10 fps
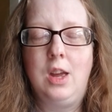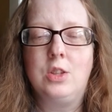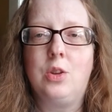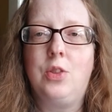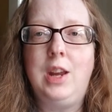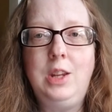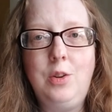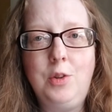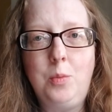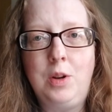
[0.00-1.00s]
So thank you
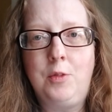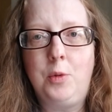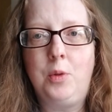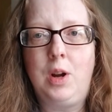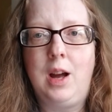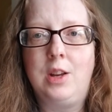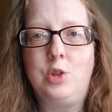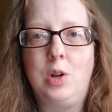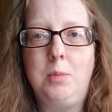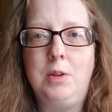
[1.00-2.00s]
everyone for
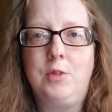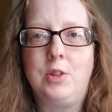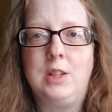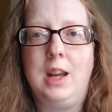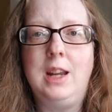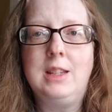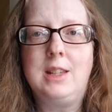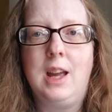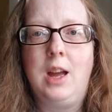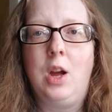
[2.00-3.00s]
joining me for today's